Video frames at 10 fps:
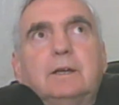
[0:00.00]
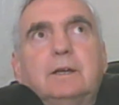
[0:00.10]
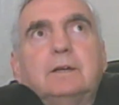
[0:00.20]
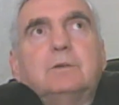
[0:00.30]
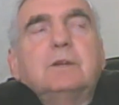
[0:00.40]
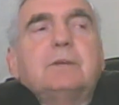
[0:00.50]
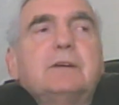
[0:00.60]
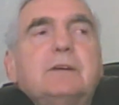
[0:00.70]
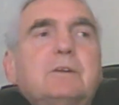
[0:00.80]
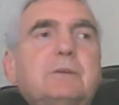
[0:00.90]
What am
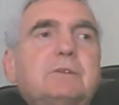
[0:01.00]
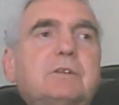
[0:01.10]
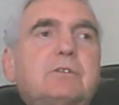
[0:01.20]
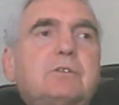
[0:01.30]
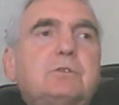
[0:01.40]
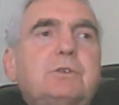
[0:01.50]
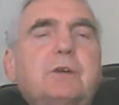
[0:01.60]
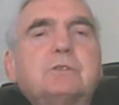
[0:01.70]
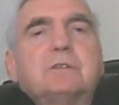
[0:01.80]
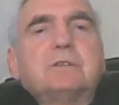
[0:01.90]
I on about? It's
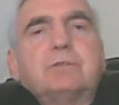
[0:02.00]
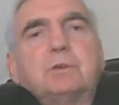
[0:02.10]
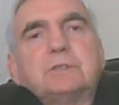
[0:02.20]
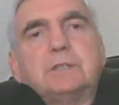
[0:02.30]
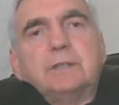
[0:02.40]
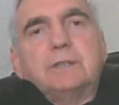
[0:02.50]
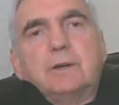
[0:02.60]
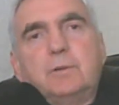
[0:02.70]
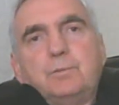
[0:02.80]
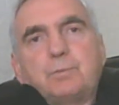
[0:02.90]
2014
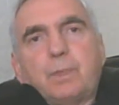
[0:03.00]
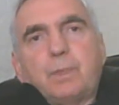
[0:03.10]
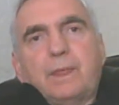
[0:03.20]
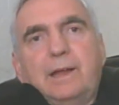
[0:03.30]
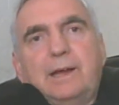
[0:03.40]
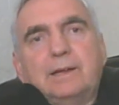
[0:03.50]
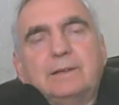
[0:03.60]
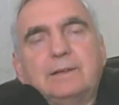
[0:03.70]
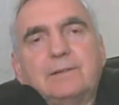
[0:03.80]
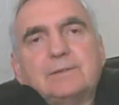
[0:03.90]
now,
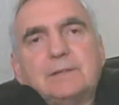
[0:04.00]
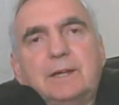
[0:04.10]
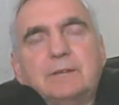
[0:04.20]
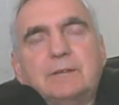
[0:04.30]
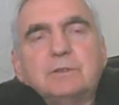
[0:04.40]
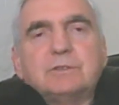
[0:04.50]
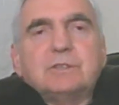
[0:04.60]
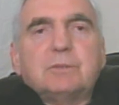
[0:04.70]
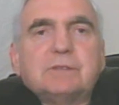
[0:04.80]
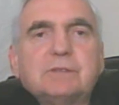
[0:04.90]
and as you can
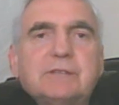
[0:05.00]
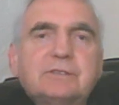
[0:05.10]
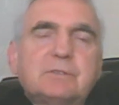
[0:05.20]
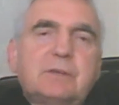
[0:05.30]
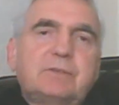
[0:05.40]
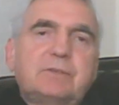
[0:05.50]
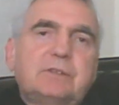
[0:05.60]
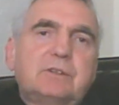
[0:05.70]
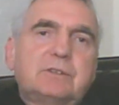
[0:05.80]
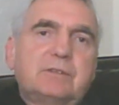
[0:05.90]
see by the rest of my
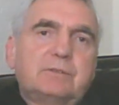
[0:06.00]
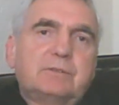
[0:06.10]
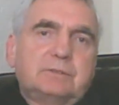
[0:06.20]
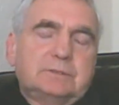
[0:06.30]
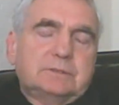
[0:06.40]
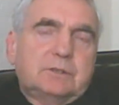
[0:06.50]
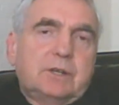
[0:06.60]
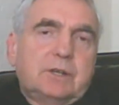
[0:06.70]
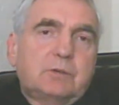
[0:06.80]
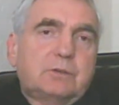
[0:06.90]
videos, I've
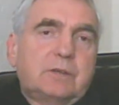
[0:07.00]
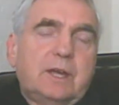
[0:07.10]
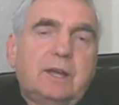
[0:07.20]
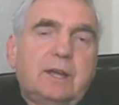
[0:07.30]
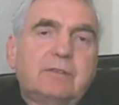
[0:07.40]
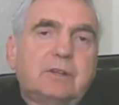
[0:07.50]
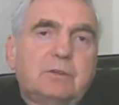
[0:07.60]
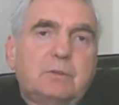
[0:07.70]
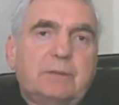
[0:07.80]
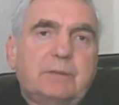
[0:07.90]
gone out to the hell of a
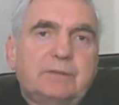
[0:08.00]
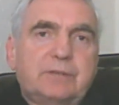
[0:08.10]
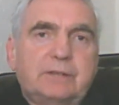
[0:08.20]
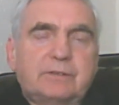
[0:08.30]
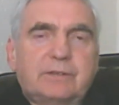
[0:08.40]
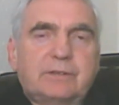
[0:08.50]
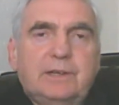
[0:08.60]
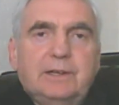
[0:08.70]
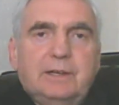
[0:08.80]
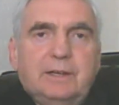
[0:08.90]
lot of women
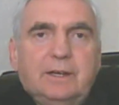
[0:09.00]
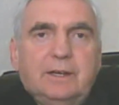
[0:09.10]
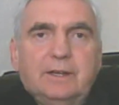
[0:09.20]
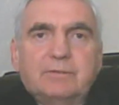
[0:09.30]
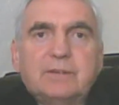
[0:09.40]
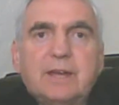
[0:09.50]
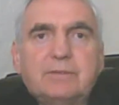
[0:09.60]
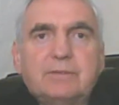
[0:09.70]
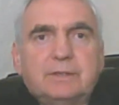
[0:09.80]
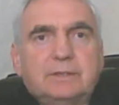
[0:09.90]
since, and I've
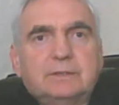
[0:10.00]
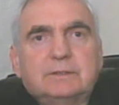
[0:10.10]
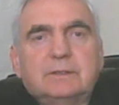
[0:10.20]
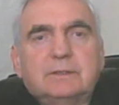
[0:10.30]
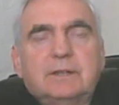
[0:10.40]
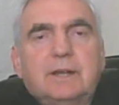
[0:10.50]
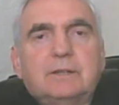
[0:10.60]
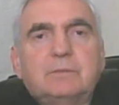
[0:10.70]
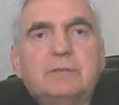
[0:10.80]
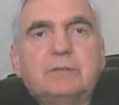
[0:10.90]
never
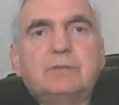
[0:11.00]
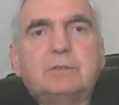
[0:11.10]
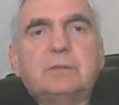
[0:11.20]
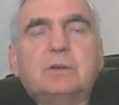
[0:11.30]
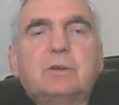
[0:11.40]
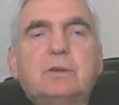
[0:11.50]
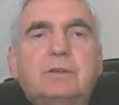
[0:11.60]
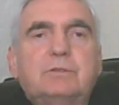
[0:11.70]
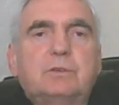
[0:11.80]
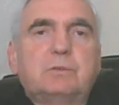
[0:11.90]
had them live with me or
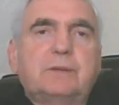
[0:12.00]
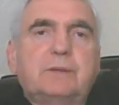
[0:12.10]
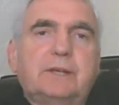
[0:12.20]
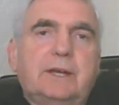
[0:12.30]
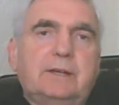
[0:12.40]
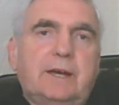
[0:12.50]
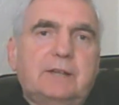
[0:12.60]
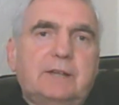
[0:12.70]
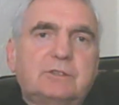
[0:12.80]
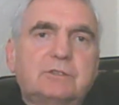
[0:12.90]
live with a woman again.
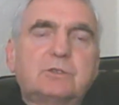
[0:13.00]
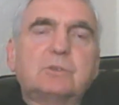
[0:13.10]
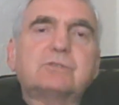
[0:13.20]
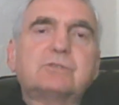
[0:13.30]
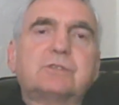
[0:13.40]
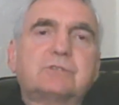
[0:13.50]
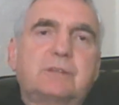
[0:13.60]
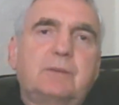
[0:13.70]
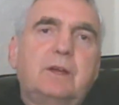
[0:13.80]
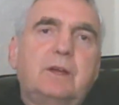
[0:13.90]
I just don't
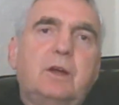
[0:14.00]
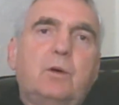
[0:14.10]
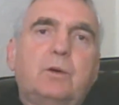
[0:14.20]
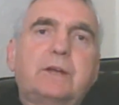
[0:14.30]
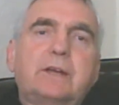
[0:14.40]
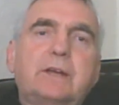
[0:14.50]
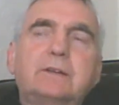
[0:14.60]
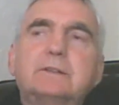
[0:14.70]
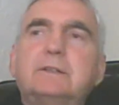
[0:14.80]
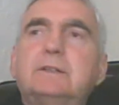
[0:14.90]
trust them. Okay?